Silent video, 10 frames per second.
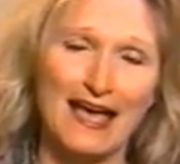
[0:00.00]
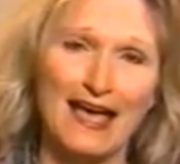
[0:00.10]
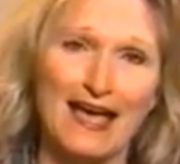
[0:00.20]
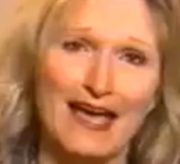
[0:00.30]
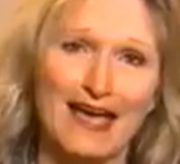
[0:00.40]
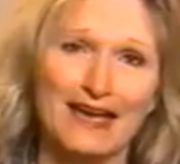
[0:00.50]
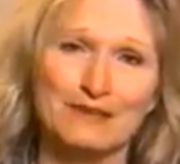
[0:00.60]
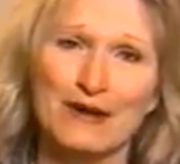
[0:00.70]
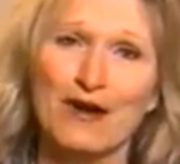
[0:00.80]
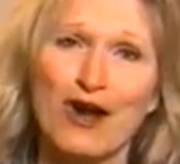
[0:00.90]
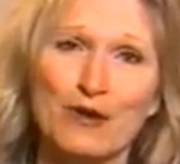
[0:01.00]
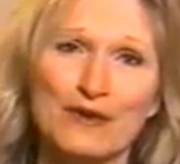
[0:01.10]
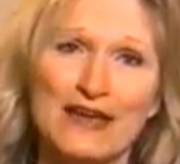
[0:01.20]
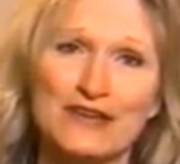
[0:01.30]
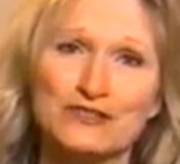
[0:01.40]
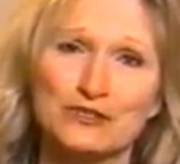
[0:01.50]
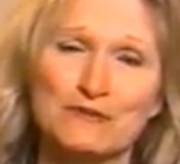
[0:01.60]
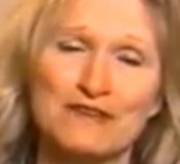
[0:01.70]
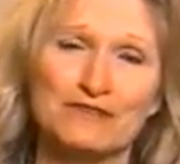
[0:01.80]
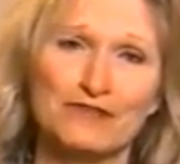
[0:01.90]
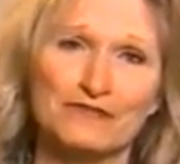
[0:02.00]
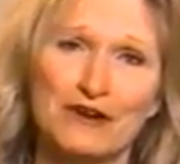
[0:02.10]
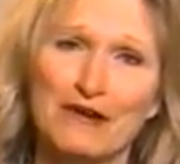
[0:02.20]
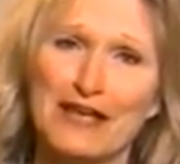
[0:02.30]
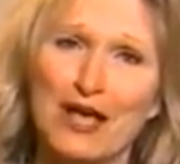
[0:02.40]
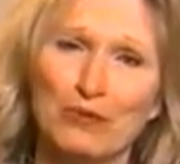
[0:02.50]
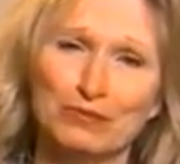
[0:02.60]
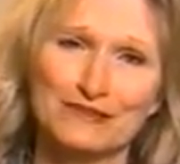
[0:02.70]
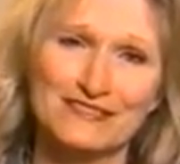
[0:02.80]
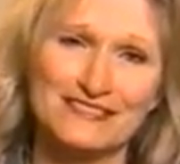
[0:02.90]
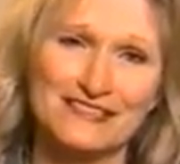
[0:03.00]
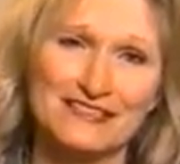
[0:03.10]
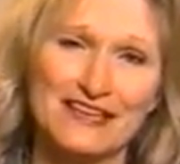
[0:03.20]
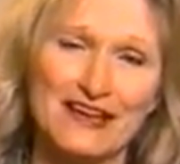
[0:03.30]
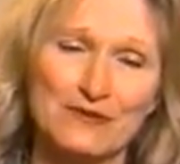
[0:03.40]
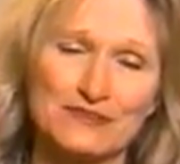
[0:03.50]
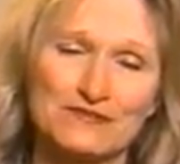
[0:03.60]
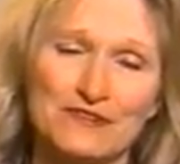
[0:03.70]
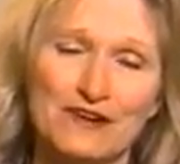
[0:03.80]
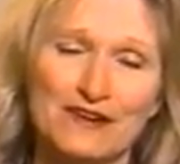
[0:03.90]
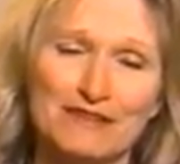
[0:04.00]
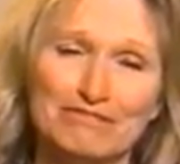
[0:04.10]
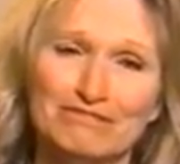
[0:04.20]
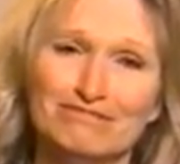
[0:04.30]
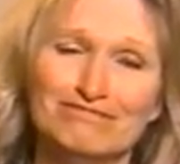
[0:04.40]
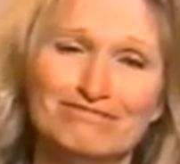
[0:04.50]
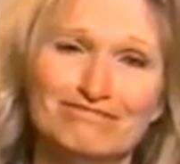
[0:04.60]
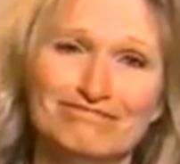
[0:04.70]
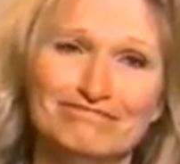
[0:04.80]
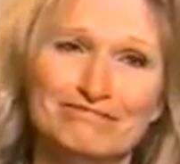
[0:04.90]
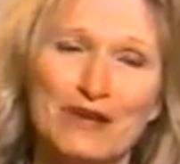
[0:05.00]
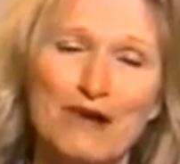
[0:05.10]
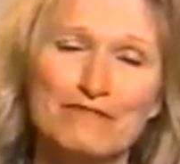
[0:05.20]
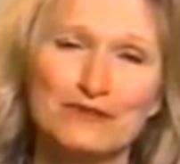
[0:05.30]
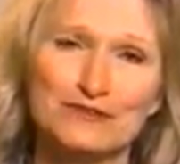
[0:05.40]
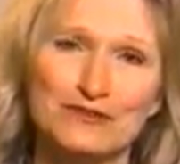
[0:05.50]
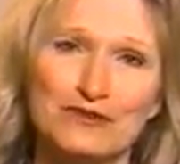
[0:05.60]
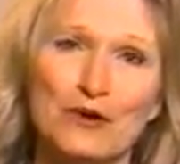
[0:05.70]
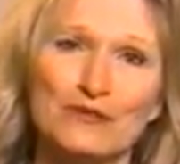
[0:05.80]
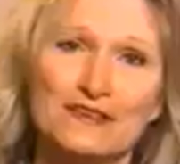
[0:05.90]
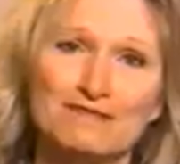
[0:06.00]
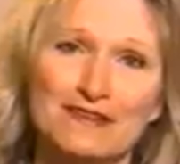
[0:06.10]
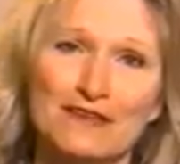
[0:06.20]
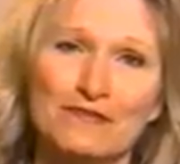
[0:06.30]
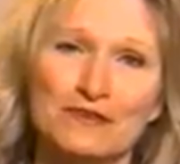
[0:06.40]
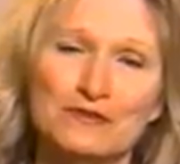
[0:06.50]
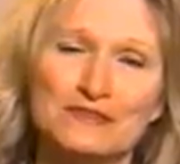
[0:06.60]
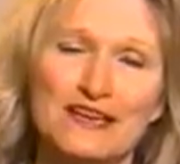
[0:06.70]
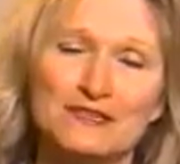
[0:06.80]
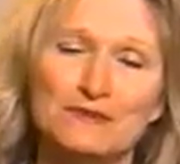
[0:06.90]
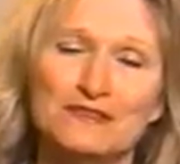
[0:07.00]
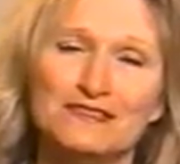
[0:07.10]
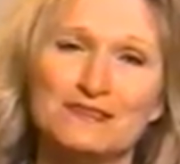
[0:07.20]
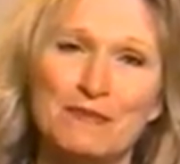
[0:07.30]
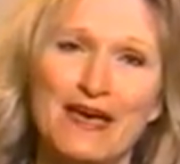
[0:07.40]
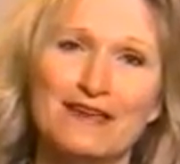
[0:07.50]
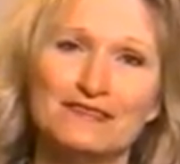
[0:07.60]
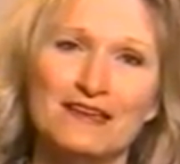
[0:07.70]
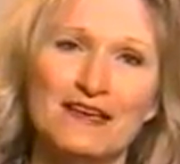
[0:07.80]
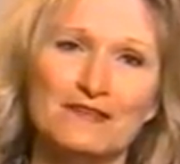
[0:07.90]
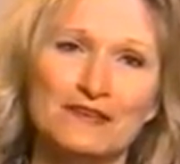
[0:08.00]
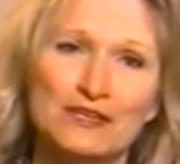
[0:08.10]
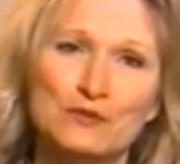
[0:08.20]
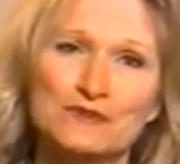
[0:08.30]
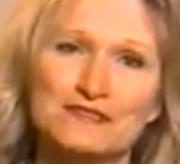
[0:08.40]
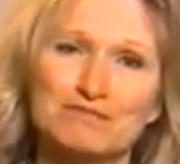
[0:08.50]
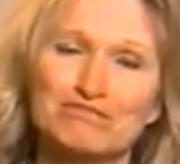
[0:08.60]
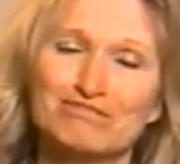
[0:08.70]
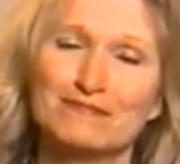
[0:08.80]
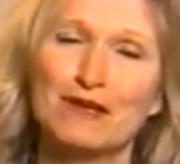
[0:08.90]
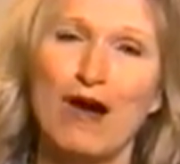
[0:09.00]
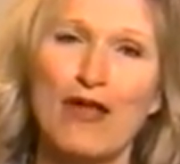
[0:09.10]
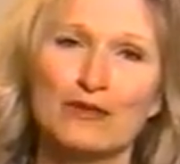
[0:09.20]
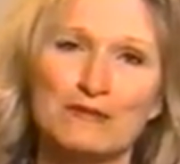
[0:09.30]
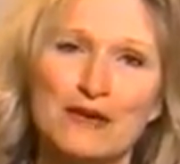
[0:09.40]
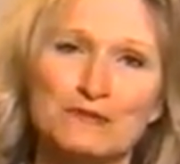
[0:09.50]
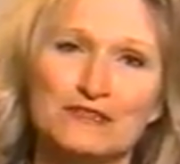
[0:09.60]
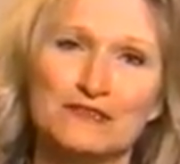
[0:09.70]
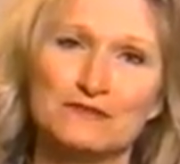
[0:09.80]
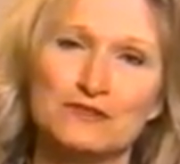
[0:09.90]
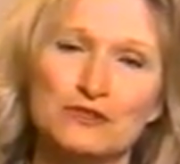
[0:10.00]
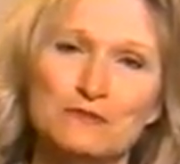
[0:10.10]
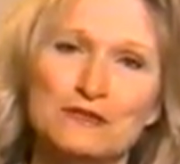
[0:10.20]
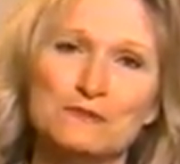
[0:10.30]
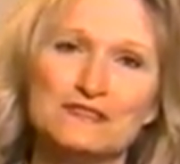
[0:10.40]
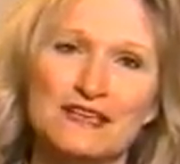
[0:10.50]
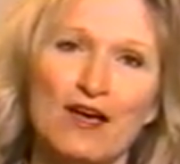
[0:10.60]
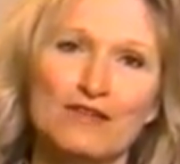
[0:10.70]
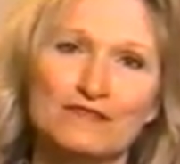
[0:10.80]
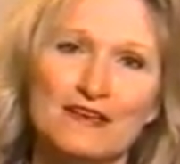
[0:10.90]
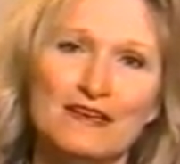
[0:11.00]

And my heart went out to him, and I felt very helpless, and yet I was very comforted to know that if the news had to be this bad, that he was calling me up to give it to me himself.